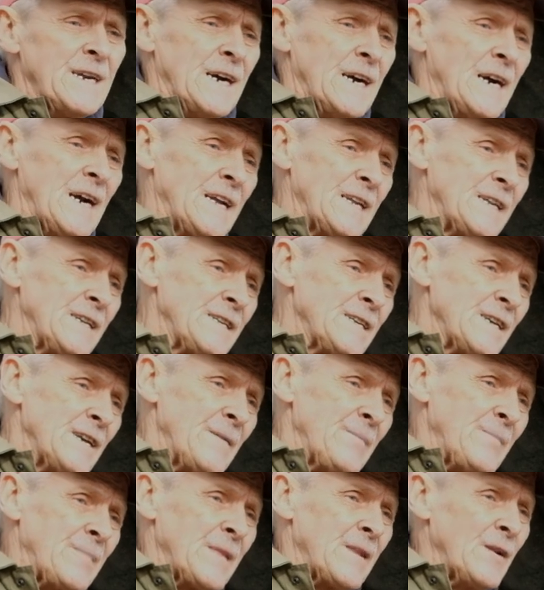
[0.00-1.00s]
and
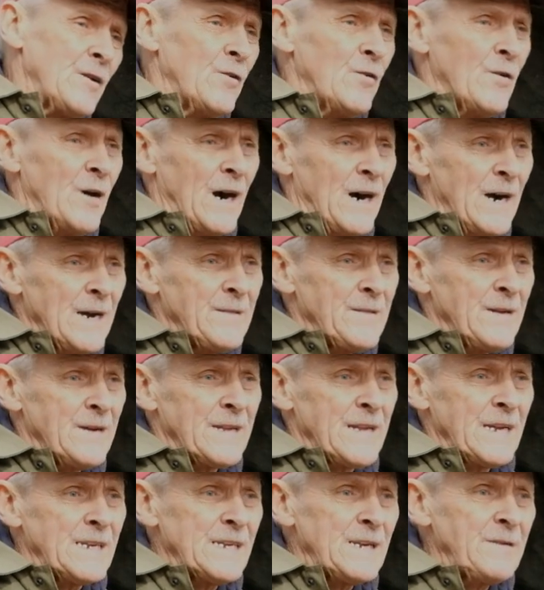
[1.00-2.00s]
you're either
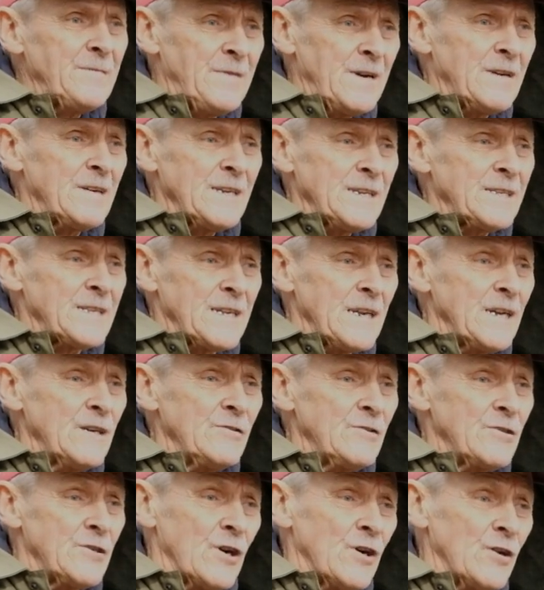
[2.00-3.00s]
getting very
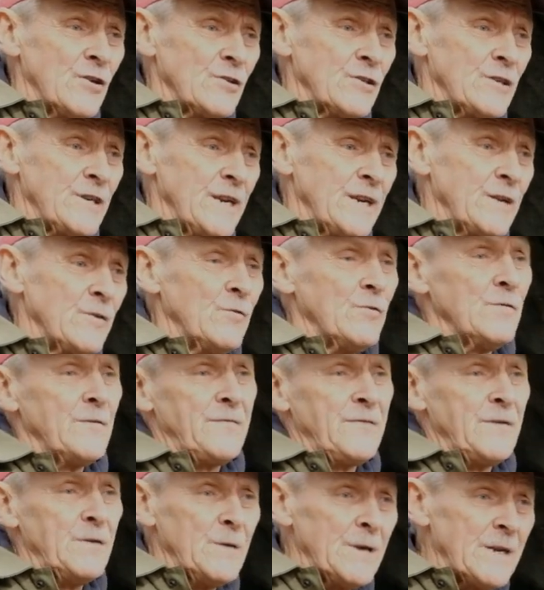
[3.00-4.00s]
slow charging, or
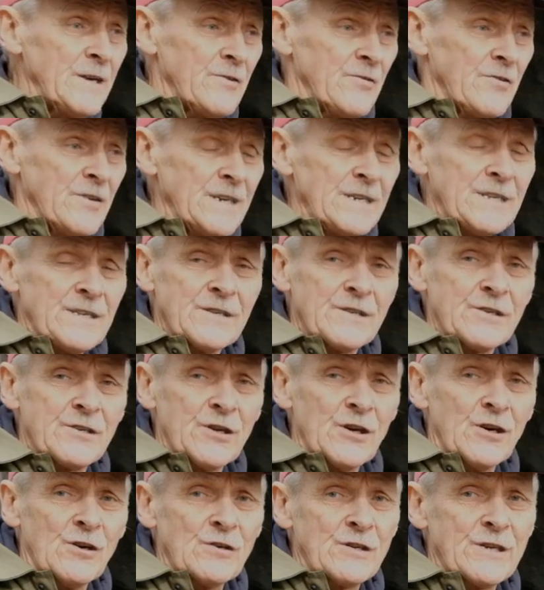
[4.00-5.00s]
if you increase the
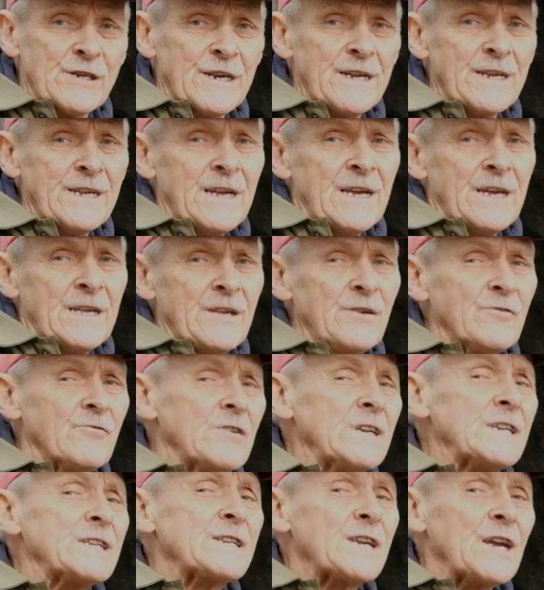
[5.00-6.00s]
charging, you
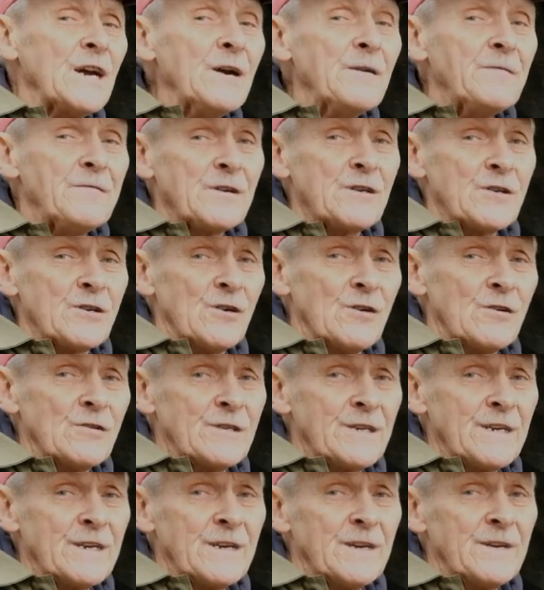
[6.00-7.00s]
risk
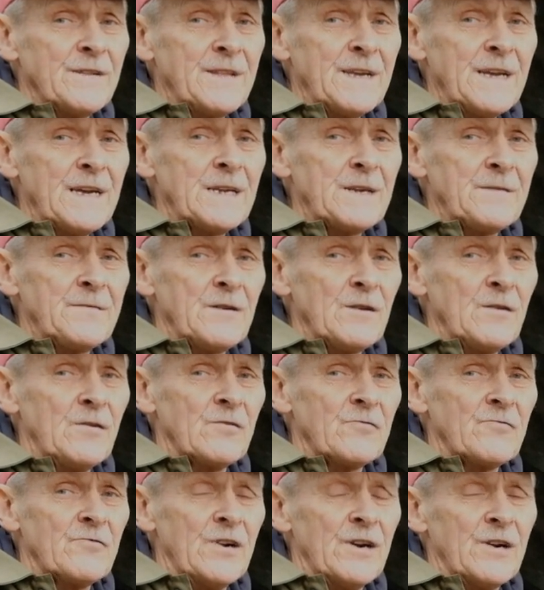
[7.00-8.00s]
overcharging at the end of a
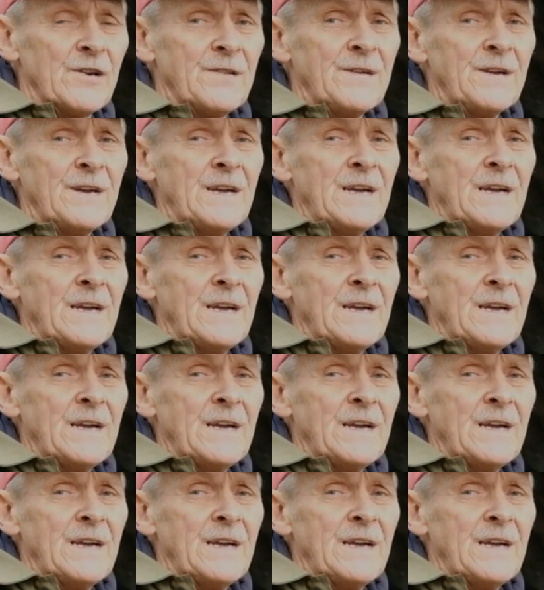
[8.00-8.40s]
long run.